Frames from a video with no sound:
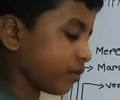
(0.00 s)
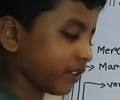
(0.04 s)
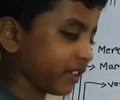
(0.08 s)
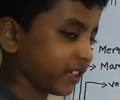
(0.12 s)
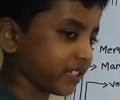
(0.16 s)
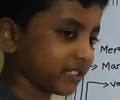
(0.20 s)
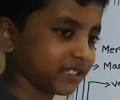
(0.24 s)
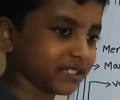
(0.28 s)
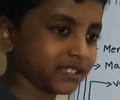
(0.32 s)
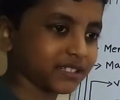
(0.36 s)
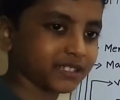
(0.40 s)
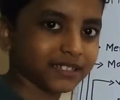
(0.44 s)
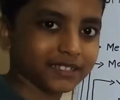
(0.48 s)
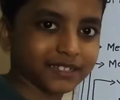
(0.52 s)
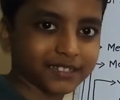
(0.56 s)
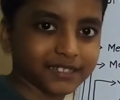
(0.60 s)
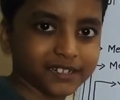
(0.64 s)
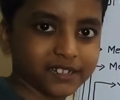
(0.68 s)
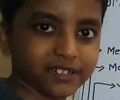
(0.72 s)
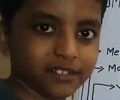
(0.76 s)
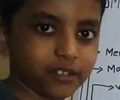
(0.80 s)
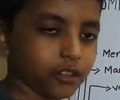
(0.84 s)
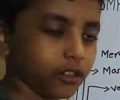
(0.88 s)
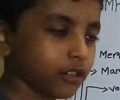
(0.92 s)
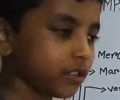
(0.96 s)
rings
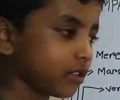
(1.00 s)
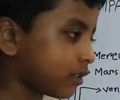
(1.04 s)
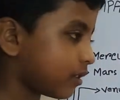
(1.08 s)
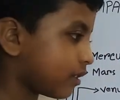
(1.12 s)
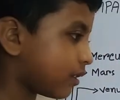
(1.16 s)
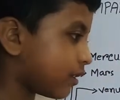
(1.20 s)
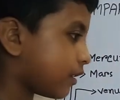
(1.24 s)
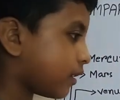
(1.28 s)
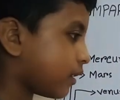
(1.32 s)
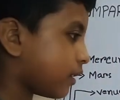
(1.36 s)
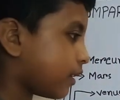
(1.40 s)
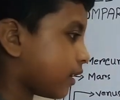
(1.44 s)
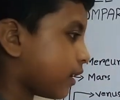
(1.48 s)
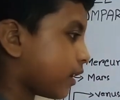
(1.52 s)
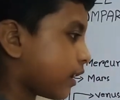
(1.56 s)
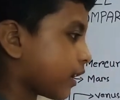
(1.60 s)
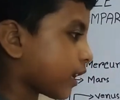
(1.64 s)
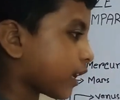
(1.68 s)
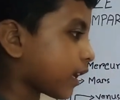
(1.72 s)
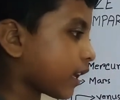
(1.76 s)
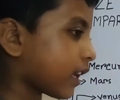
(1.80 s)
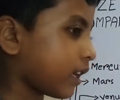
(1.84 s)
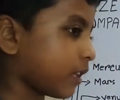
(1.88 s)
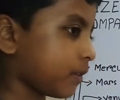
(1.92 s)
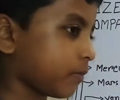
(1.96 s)
still,
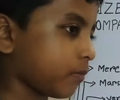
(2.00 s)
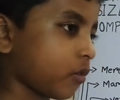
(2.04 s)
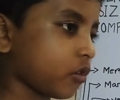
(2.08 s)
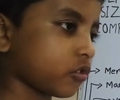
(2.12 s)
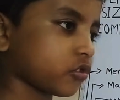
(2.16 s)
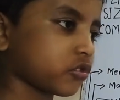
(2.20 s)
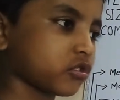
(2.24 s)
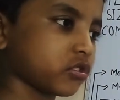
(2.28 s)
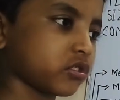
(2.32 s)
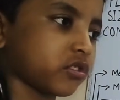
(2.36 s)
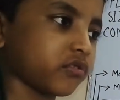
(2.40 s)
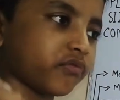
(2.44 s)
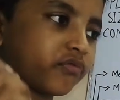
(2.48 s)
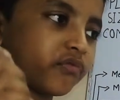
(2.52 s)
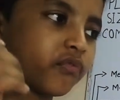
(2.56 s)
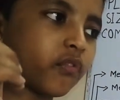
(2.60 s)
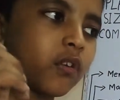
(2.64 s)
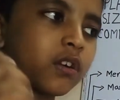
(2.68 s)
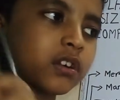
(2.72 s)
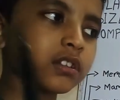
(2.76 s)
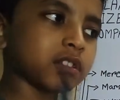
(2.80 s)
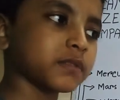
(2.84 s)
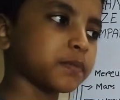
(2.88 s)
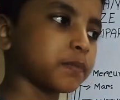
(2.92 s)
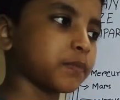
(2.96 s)
and Mars is the
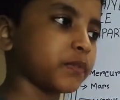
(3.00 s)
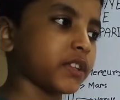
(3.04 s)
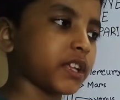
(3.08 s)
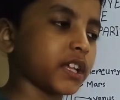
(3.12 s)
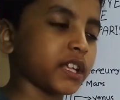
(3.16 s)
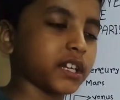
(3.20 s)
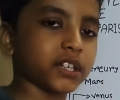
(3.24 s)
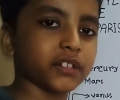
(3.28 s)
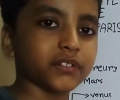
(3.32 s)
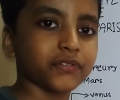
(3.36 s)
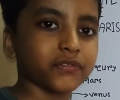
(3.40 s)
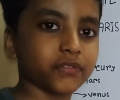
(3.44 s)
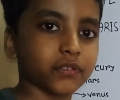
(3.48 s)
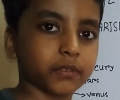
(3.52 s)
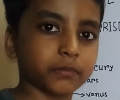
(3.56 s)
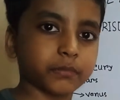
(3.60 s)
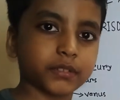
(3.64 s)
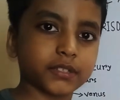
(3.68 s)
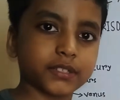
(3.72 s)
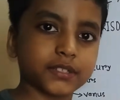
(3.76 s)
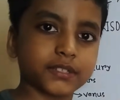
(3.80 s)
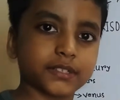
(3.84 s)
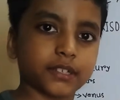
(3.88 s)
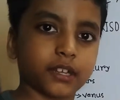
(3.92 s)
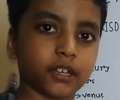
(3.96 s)
4th planet from
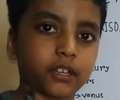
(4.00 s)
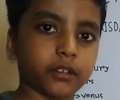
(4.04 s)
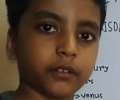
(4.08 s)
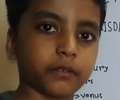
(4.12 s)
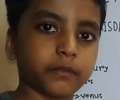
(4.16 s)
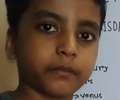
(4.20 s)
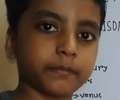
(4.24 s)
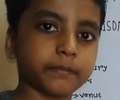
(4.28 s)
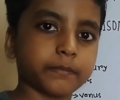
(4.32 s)
the Sun.